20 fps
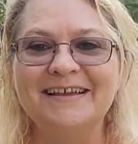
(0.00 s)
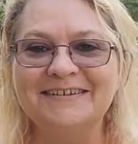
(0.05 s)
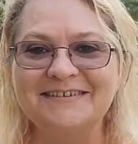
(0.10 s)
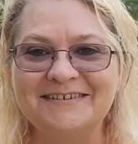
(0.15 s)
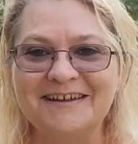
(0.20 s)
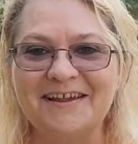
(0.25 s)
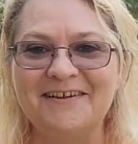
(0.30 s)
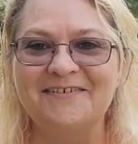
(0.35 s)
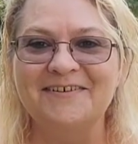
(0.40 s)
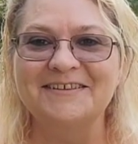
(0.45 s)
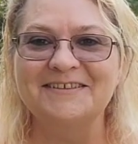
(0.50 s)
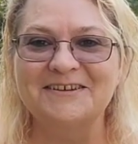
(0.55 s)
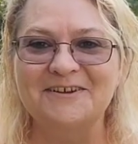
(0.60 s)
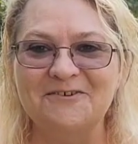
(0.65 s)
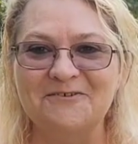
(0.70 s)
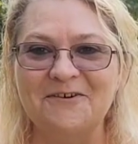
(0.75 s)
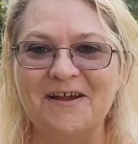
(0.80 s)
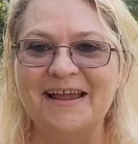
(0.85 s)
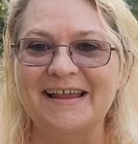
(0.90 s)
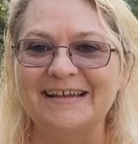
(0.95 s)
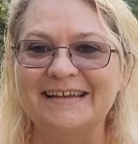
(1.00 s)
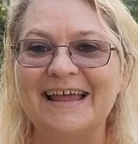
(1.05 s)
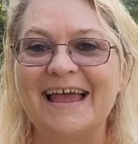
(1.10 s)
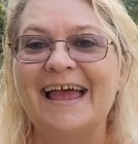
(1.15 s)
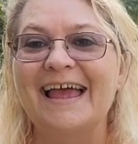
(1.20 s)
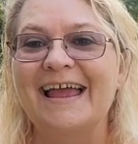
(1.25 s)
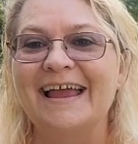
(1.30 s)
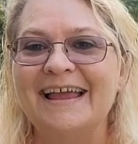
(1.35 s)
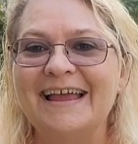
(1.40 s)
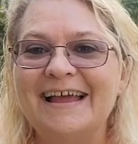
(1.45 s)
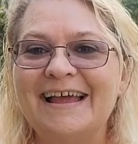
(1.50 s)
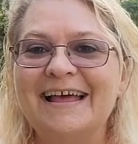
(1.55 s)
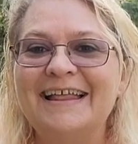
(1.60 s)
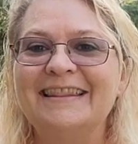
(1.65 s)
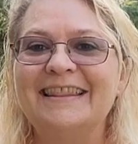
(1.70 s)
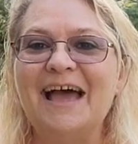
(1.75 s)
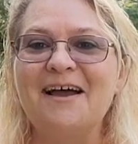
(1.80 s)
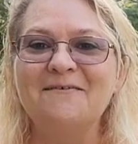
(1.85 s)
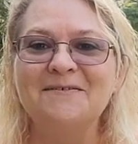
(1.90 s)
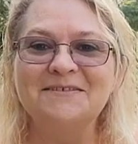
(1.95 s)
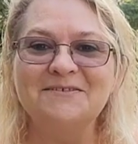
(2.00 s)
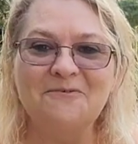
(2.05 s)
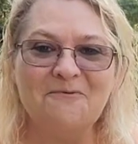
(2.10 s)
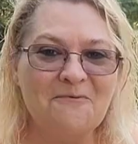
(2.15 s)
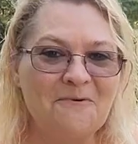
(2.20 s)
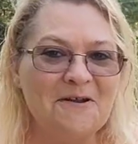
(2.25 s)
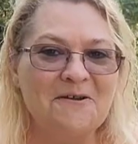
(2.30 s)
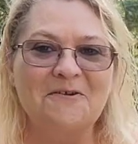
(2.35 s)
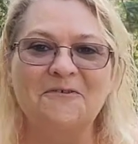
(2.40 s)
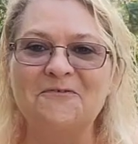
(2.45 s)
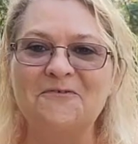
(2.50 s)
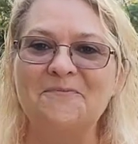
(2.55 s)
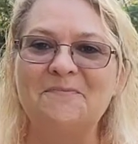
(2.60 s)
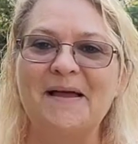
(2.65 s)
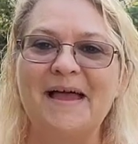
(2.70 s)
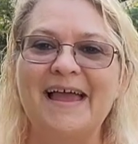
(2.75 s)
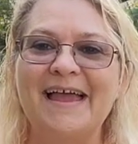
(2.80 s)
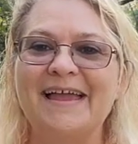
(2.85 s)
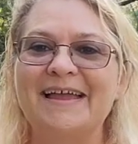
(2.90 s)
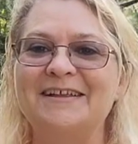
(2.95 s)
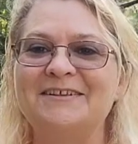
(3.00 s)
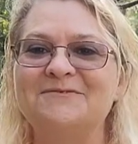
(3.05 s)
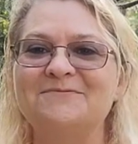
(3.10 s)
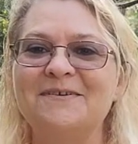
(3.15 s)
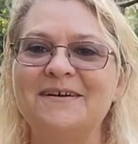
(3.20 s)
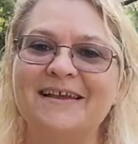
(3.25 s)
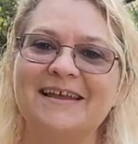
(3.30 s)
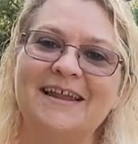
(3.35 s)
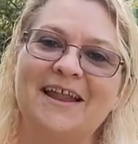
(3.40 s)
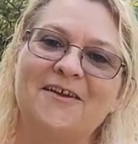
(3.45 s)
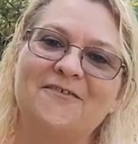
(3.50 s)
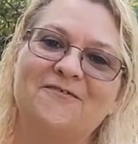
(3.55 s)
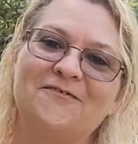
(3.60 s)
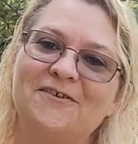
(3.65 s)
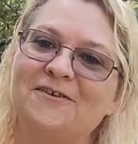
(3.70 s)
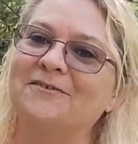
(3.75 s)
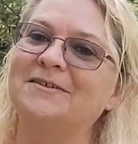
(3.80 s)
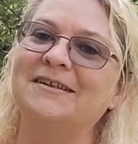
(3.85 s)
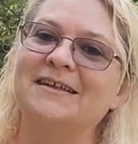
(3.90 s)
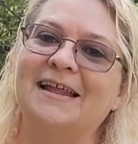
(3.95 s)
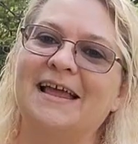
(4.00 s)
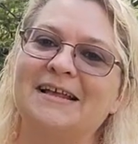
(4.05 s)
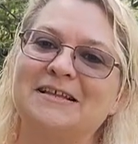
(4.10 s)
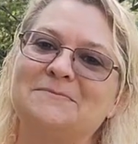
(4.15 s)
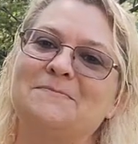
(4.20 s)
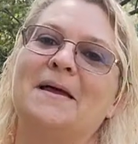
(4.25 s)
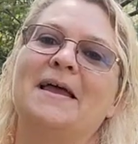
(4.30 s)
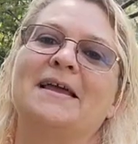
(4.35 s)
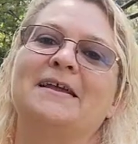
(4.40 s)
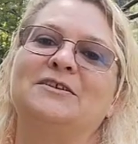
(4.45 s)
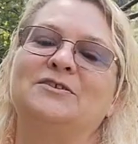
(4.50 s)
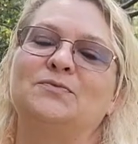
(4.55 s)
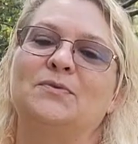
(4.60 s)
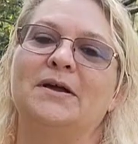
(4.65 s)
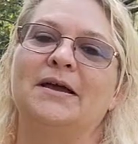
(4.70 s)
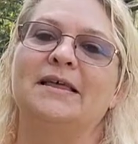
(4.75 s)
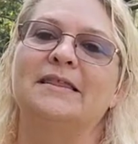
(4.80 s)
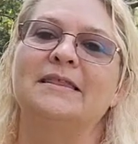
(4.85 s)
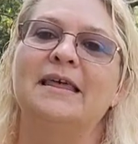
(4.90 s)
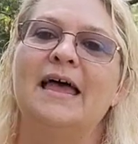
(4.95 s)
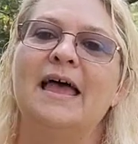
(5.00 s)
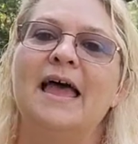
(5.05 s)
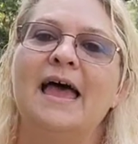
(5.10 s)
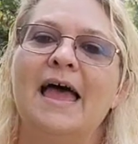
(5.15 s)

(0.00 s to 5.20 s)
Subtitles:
Yesterday was a great day. That was a wonderful page. What can I fill today's page with?